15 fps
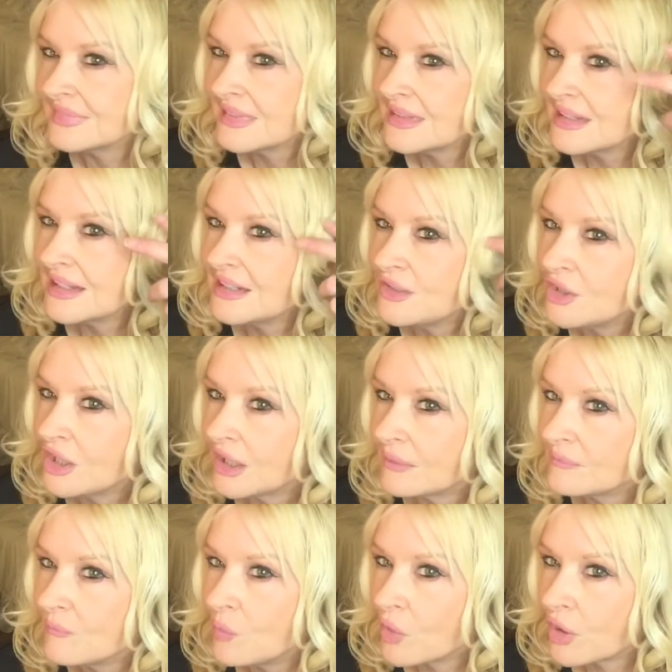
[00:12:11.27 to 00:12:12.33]
And you
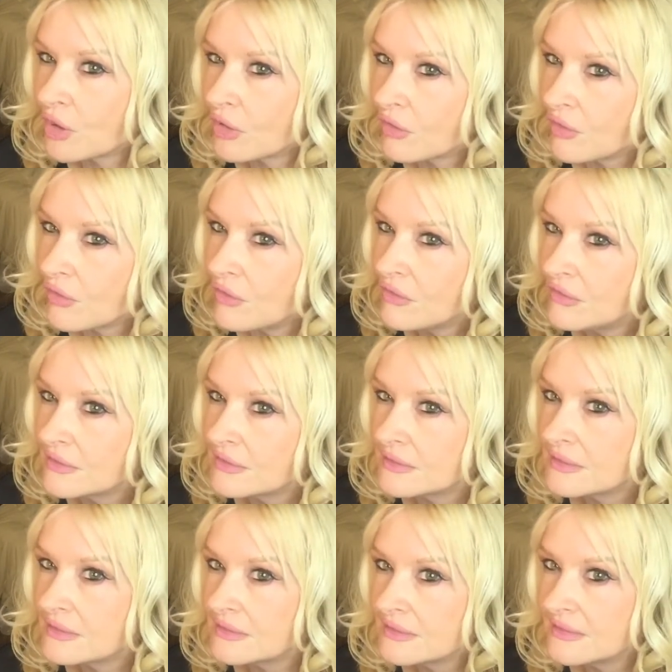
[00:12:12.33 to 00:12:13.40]
got more curl.
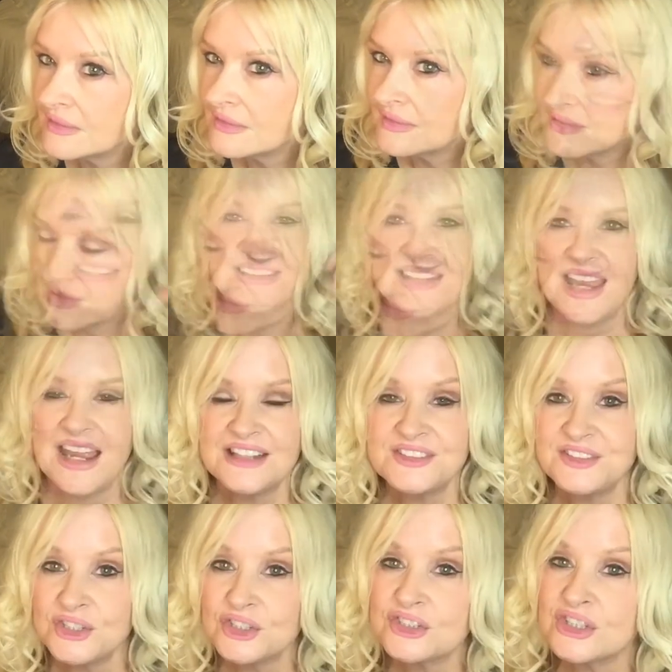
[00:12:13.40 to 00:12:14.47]
Now, I
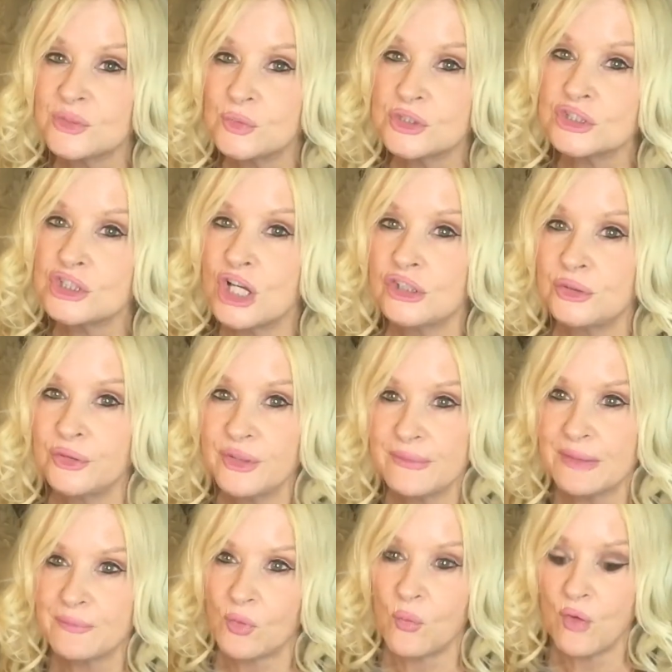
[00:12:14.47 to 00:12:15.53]
seriously want y'all to
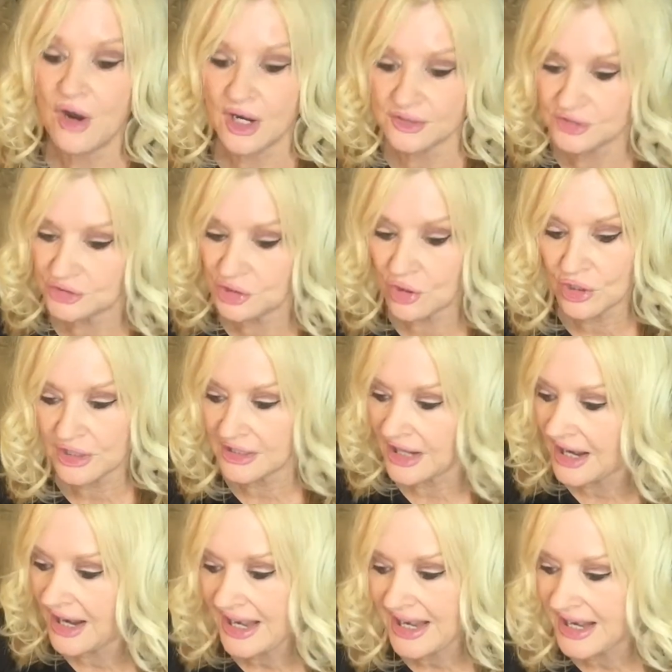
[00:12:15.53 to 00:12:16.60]
remember where I started.
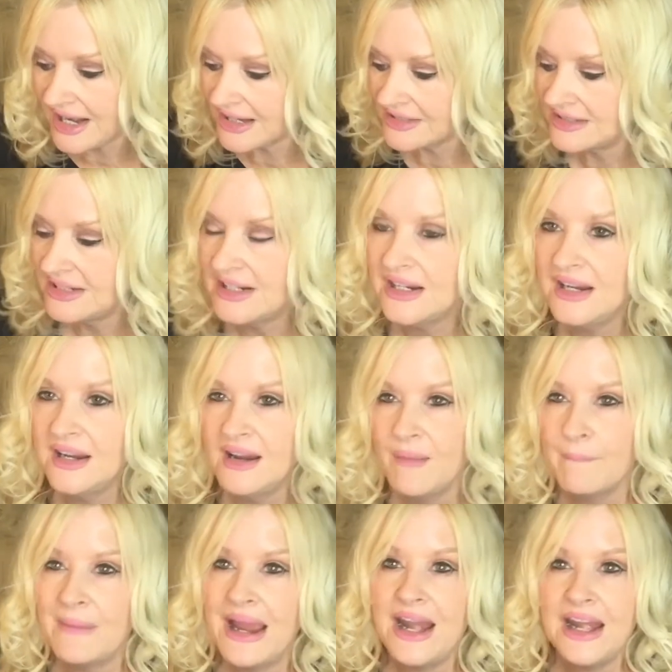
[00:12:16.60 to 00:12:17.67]

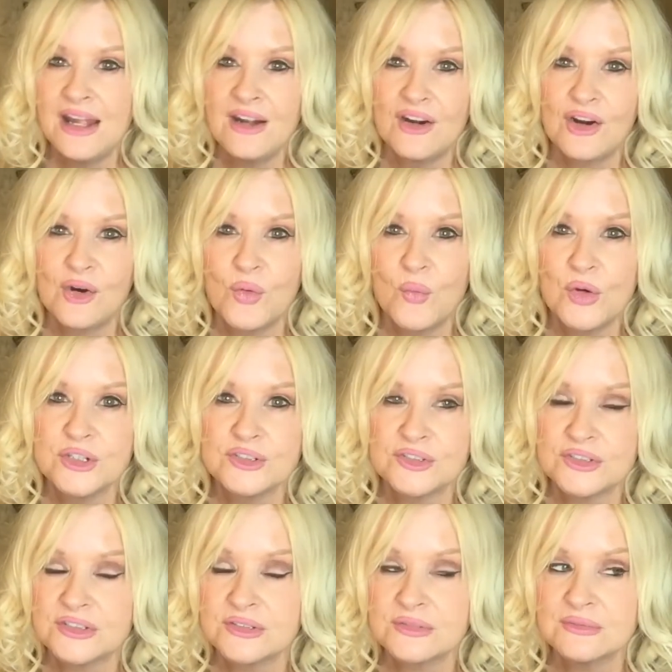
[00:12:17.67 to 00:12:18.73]
My hair
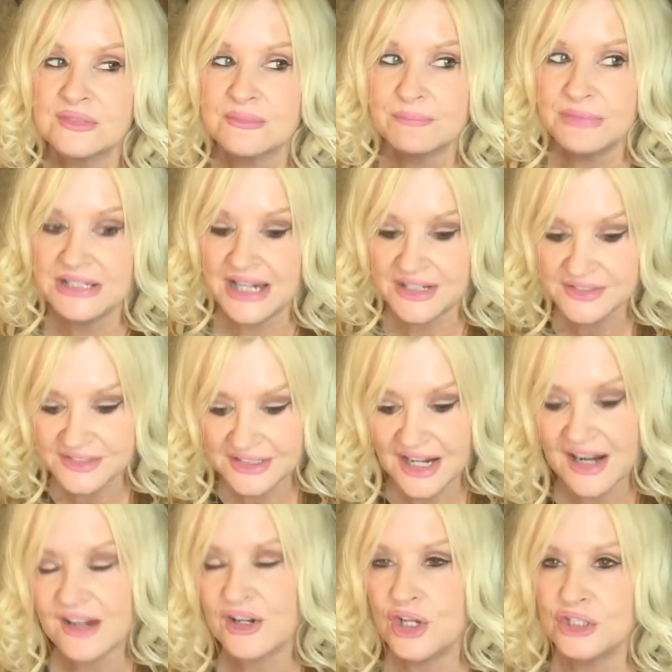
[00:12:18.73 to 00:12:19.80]
was been
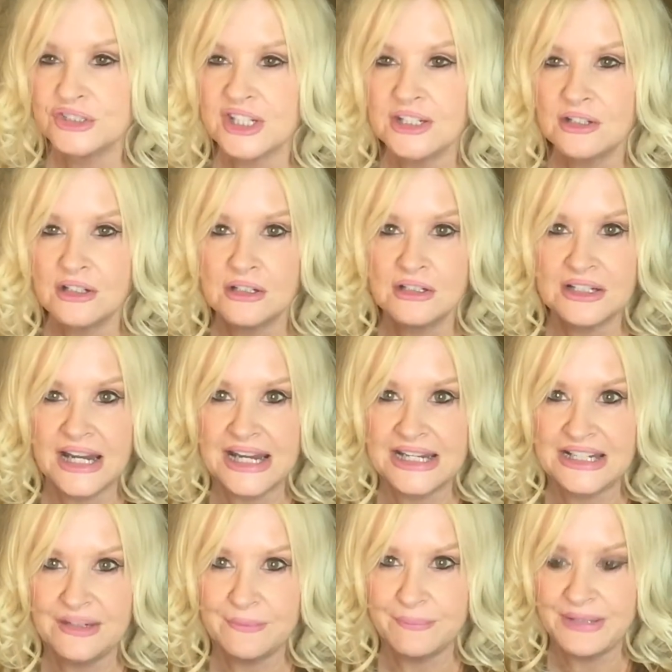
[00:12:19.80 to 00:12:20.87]
outside all day long. I had
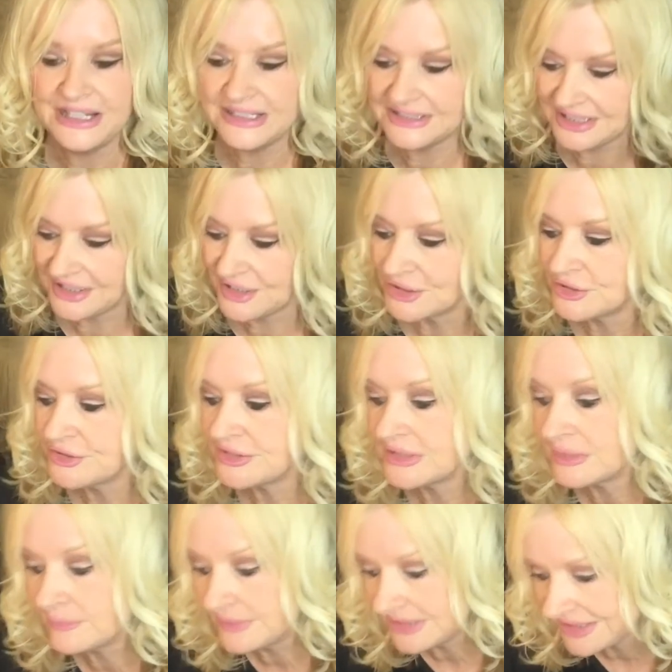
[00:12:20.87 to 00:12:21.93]
it in pigtails that
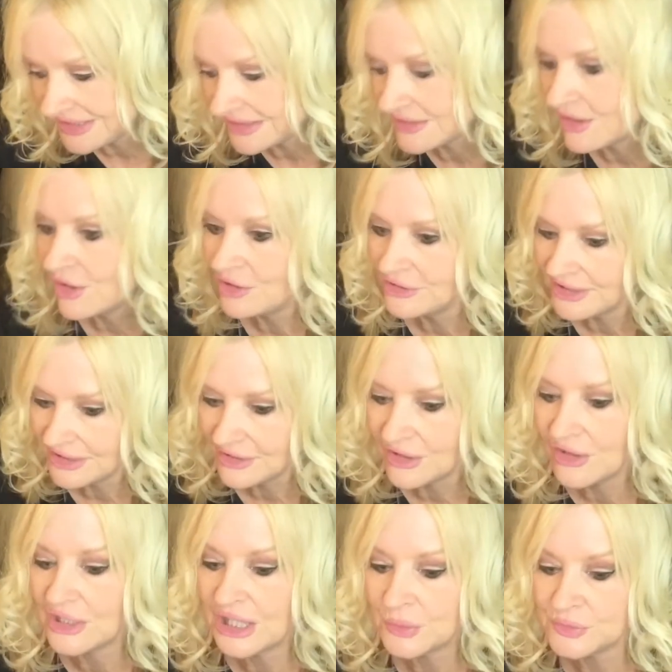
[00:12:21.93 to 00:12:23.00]
had been in all day
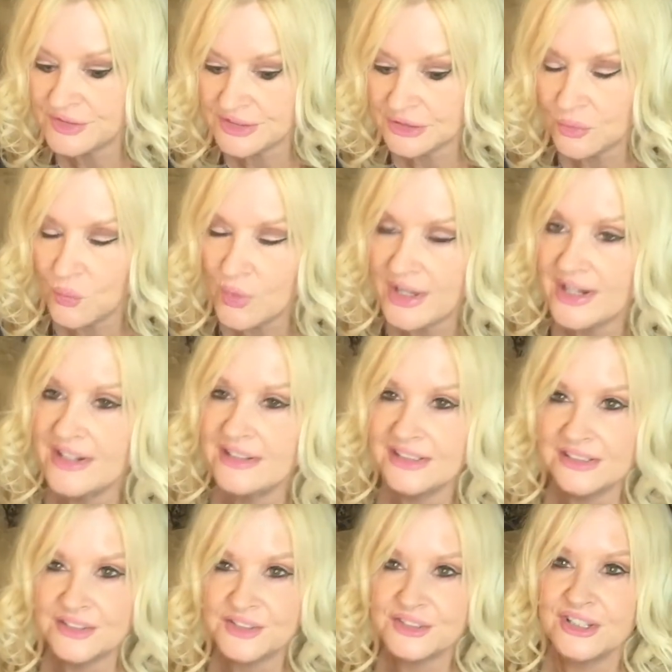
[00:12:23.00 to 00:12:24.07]
long. I was in the wind,
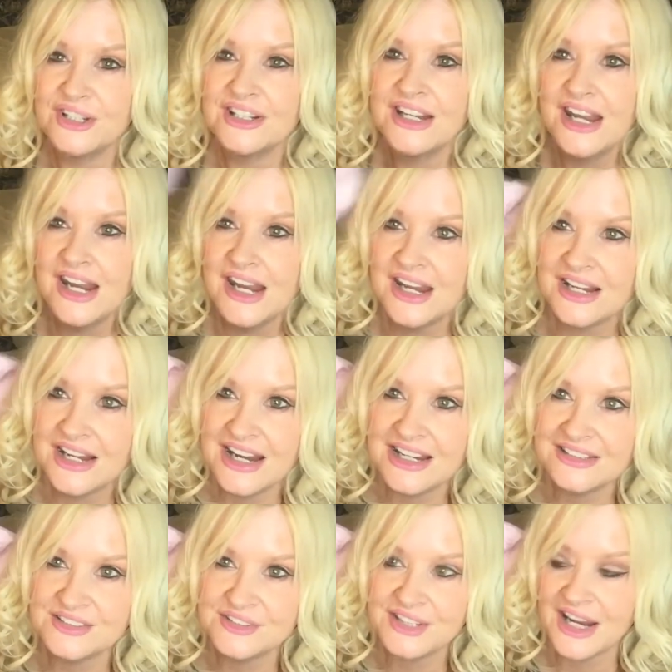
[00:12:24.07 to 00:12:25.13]
in the sun, and I
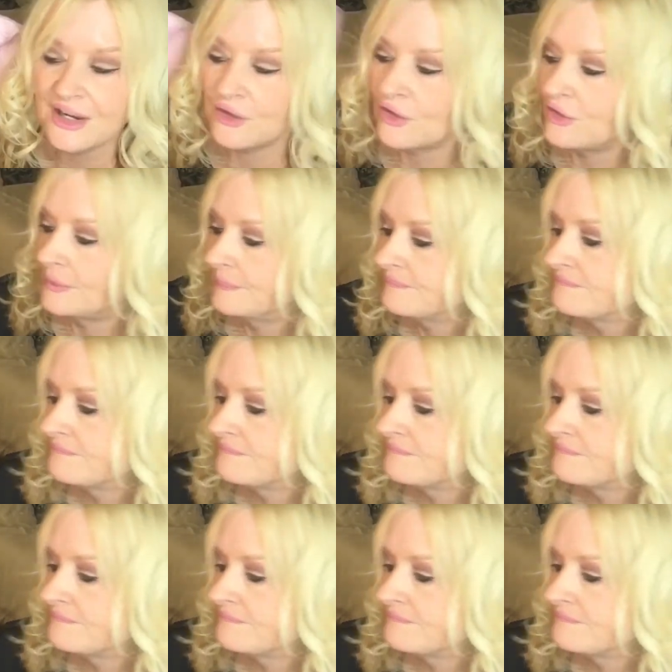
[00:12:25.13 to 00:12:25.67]
had this hat on.